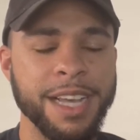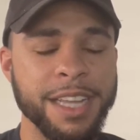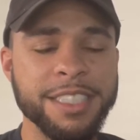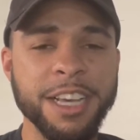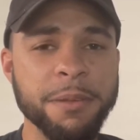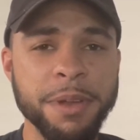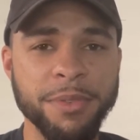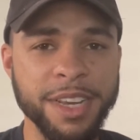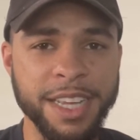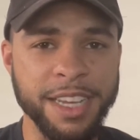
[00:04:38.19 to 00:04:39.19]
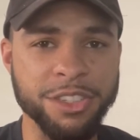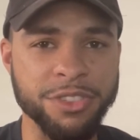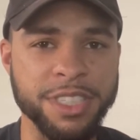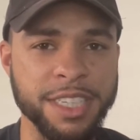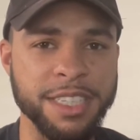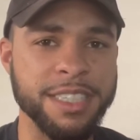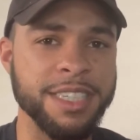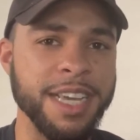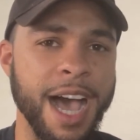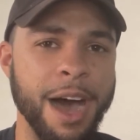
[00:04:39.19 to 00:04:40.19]
It's going to be really interesting to
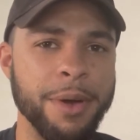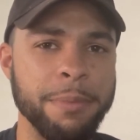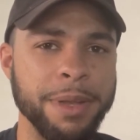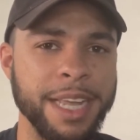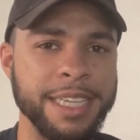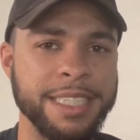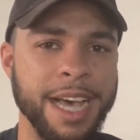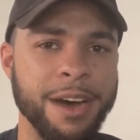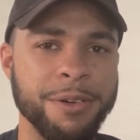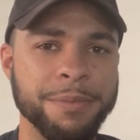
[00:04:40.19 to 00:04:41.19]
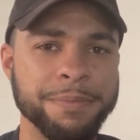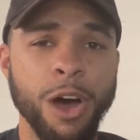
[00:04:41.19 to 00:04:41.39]
see how it plays out.